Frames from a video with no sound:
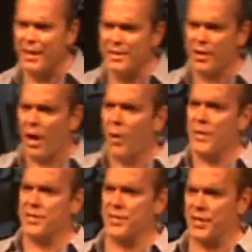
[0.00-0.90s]
God has
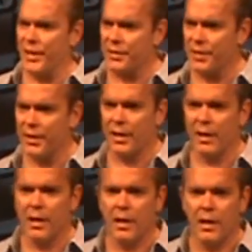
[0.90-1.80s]
always sent
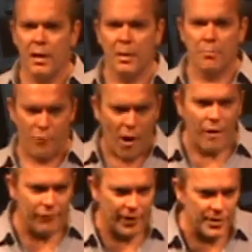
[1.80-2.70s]

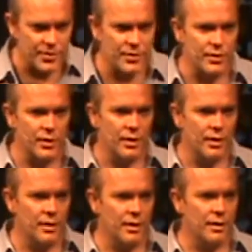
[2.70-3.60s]
prophets
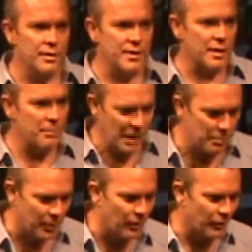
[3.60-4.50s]
to the
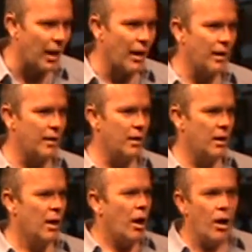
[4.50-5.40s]
people of God.
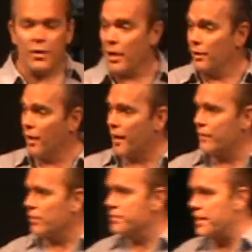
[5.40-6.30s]
A lot
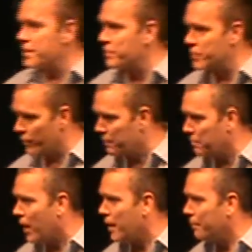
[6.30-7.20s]
of the Old Testament's
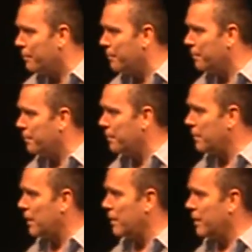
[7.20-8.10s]
written by them.
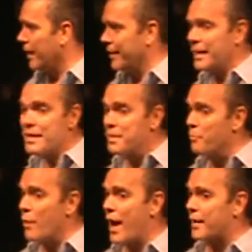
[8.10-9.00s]
And they
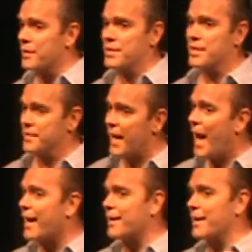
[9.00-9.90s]
did miraculous things. They
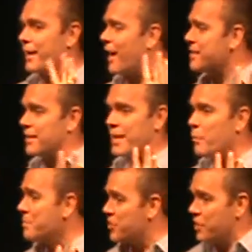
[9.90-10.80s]
had kind of gods. They
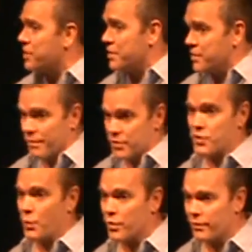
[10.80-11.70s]
were magicians of a
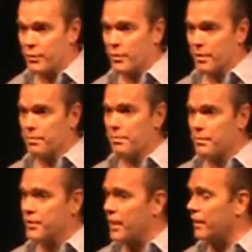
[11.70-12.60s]
sort, if you want to
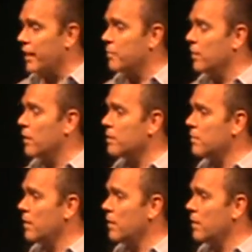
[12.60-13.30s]
put that label on.